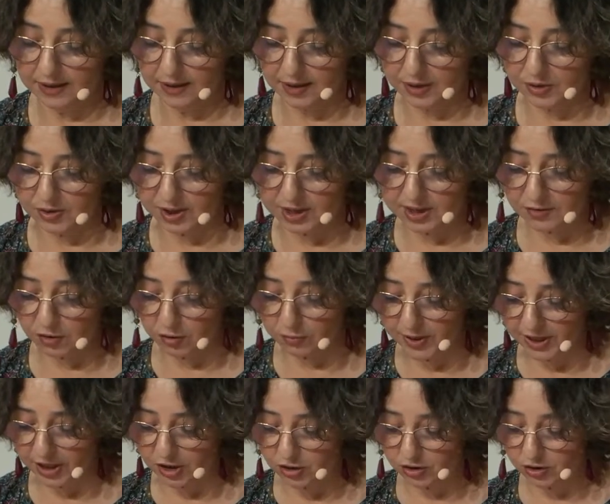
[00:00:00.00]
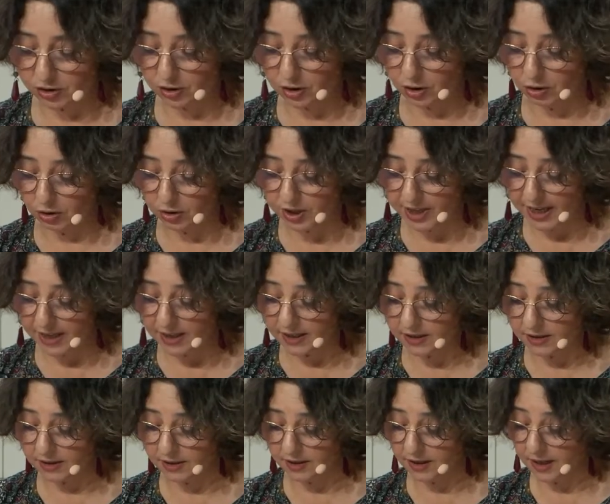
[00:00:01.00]
A
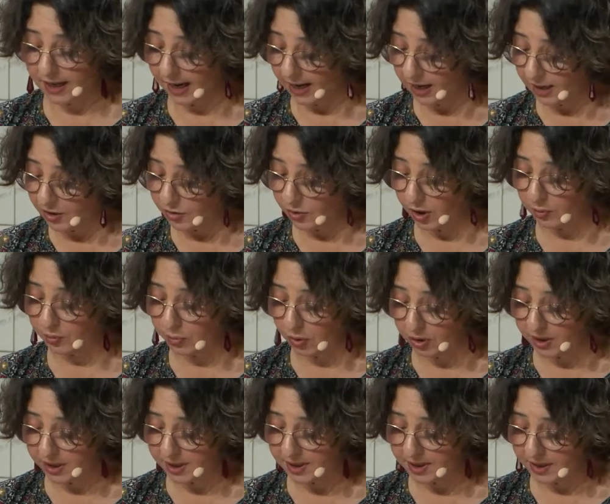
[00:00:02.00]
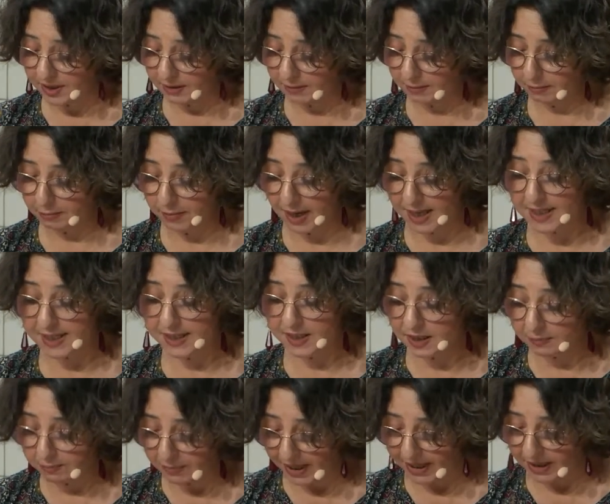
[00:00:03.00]
transformation-oriented cultural policy must
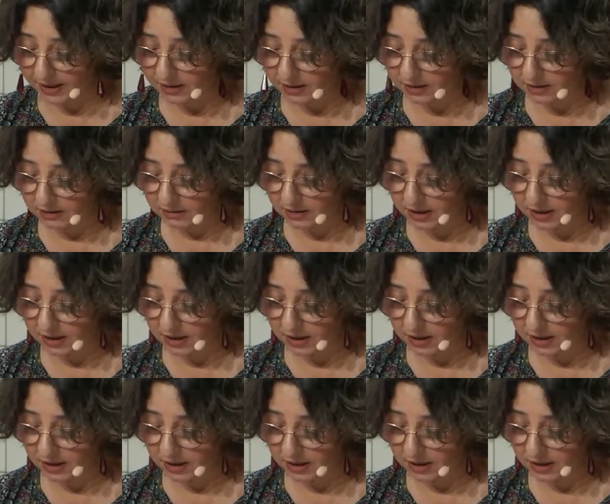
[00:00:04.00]
demand